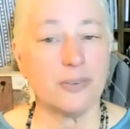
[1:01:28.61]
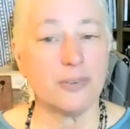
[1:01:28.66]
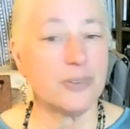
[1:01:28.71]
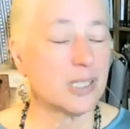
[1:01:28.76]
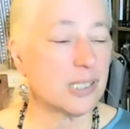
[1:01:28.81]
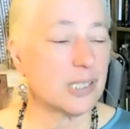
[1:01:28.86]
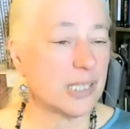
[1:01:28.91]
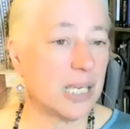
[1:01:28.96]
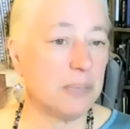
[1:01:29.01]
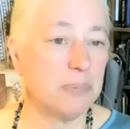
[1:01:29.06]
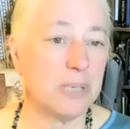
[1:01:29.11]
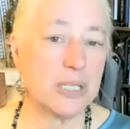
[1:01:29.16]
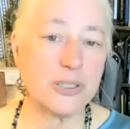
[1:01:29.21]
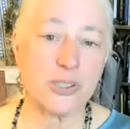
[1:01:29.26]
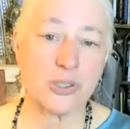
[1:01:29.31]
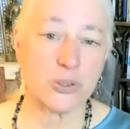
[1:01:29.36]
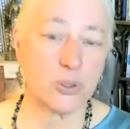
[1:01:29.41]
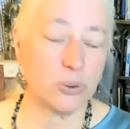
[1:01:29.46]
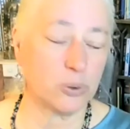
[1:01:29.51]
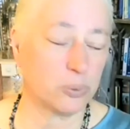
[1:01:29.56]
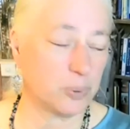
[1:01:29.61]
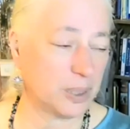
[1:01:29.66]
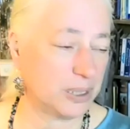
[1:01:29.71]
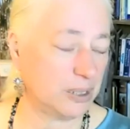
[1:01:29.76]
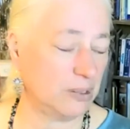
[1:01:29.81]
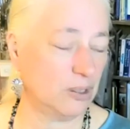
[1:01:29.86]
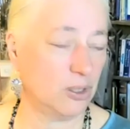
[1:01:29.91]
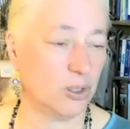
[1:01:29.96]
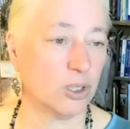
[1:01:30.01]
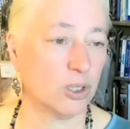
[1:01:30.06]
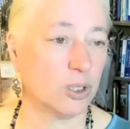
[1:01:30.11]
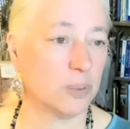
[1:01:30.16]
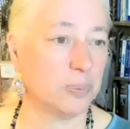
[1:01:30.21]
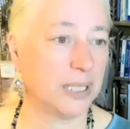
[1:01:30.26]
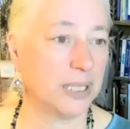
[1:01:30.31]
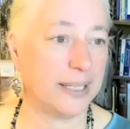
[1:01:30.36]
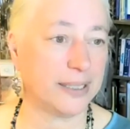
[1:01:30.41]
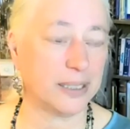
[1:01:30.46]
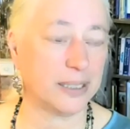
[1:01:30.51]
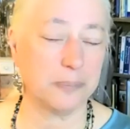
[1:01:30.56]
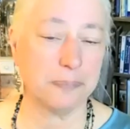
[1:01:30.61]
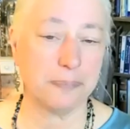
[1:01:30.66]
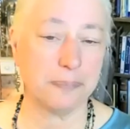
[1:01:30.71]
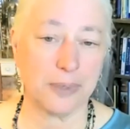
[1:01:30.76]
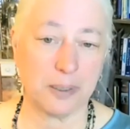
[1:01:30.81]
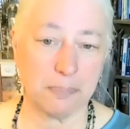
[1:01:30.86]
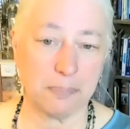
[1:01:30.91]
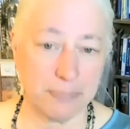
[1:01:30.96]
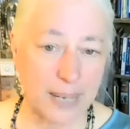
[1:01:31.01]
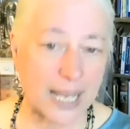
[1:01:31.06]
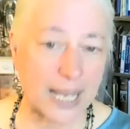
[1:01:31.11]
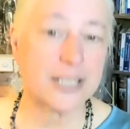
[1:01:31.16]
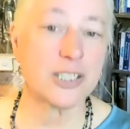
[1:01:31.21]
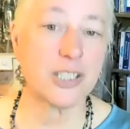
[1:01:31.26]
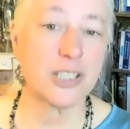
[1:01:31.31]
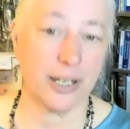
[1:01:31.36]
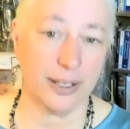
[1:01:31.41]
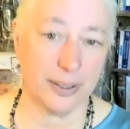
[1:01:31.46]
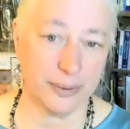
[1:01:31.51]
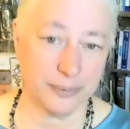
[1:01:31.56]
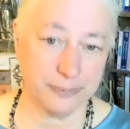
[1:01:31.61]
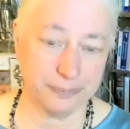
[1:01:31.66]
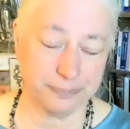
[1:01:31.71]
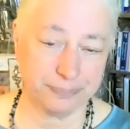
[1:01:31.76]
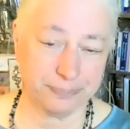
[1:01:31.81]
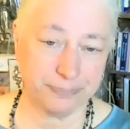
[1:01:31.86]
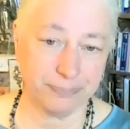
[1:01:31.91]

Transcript: The same is true with an herb like baishao.